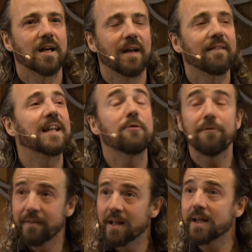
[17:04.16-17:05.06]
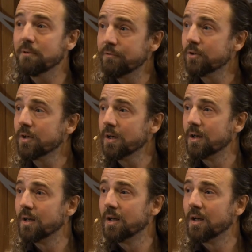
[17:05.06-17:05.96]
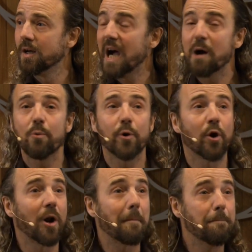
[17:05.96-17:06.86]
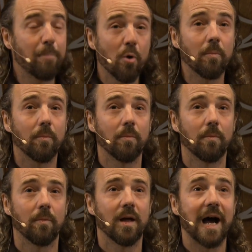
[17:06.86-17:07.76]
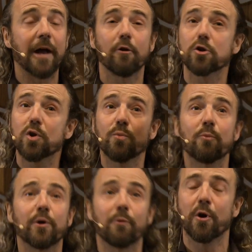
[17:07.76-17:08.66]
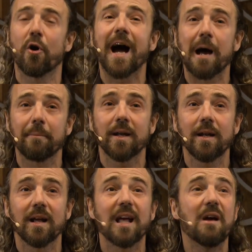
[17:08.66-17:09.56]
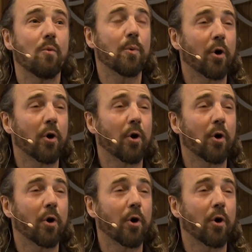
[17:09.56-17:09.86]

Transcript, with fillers: Did you feel it before? How we were all like, boom. And also when we were humming, we were